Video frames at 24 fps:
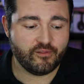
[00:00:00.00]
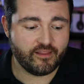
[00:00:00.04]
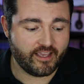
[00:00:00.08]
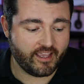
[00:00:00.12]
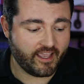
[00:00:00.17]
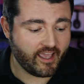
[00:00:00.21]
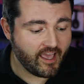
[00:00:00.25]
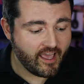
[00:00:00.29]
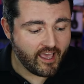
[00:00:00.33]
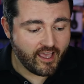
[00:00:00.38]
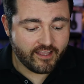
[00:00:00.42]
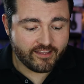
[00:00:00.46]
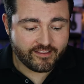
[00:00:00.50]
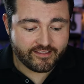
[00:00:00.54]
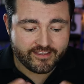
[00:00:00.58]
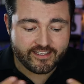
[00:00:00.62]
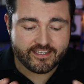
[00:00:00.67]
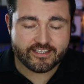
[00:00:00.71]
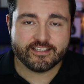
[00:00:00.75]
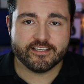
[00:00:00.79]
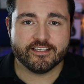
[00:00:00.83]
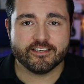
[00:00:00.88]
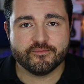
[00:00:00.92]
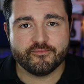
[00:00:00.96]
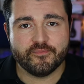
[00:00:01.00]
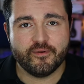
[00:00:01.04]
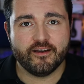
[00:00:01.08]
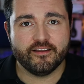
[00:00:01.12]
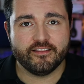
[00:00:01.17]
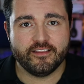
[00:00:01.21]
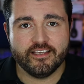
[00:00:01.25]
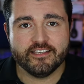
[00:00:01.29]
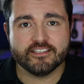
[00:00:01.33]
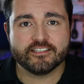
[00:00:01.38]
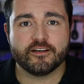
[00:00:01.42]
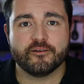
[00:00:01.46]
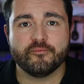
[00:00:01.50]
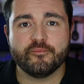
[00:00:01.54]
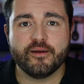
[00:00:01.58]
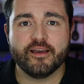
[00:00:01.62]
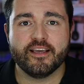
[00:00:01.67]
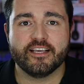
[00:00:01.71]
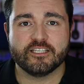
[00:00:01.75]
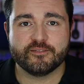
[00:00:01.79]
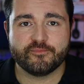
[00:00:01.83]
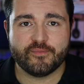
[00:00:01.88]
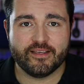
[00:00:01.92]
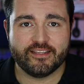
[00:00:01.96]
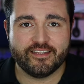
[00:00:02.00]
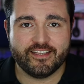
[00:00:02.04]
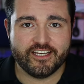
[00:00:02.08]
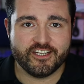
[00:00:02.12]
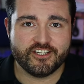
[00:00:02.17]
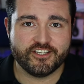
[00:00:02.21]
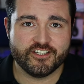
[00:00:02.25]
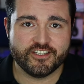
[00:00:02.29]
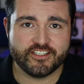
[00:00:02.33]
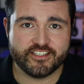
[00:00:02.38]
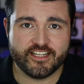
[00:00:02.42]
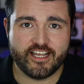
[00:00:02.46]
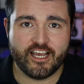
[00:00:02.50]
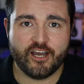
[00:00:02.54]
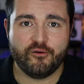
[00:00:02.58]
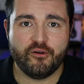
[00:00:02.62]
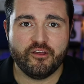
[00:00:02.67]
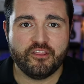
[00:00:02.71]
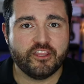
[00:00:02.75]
Like, this is my, these are my expectations now,